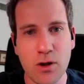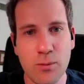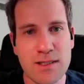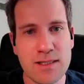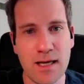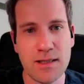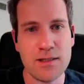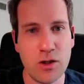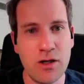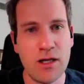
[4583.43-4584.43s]
science,
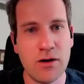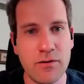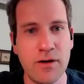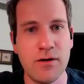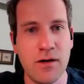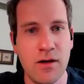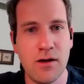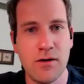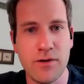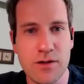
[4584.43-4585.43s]
early career
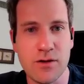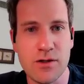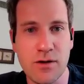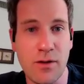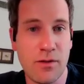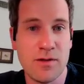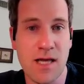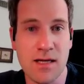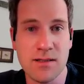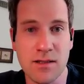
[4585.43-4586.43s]
researcher,
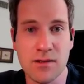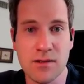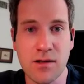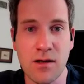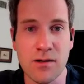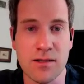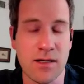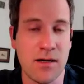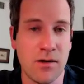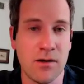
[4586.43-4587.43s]
enthusiastic scholars
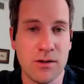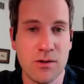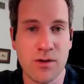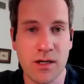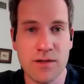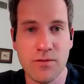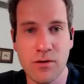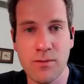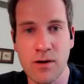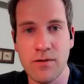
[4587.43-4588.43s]
that are going to
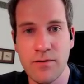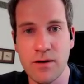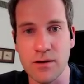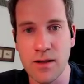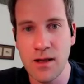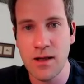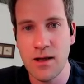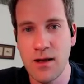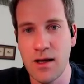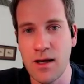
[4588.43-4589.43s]
transform our field.
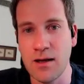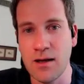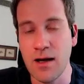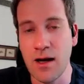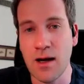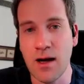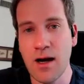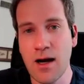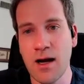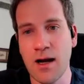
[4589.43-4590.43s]
And
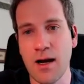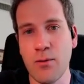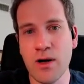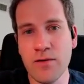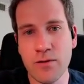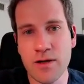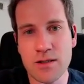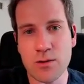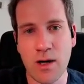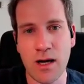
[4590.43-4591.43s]
one of the
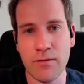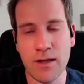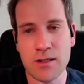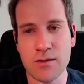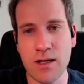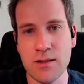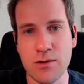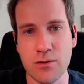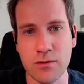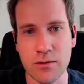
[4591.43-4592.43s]
reasons why I really try
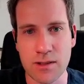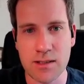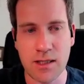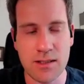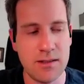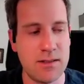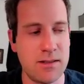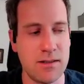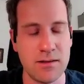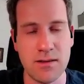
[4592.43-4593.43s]
to discuss these
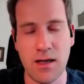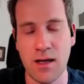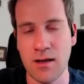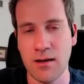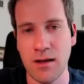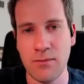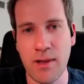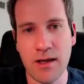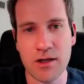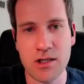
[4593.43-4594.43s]
things and
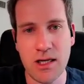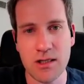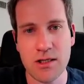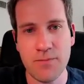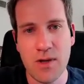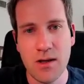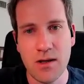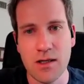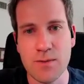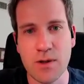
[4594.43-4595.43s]
make a change
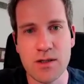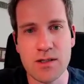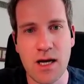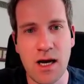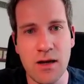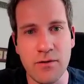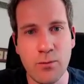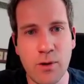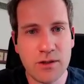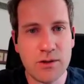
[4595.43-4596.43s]
is because I
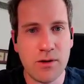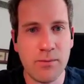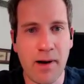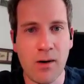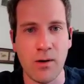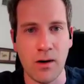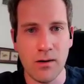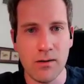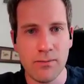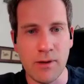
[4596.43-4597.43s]
want to empower
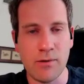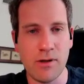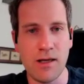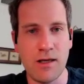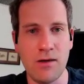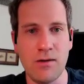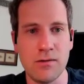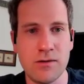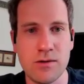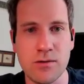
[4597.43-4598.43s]
people like
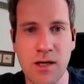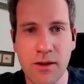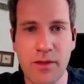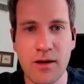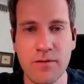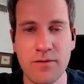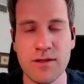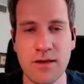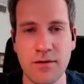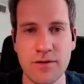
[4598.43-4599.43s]
you to not think of
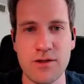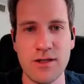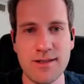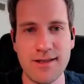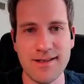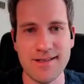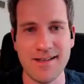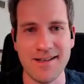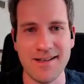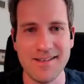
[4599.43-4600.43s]
yourself as just as
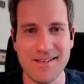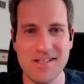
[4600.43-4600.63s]
a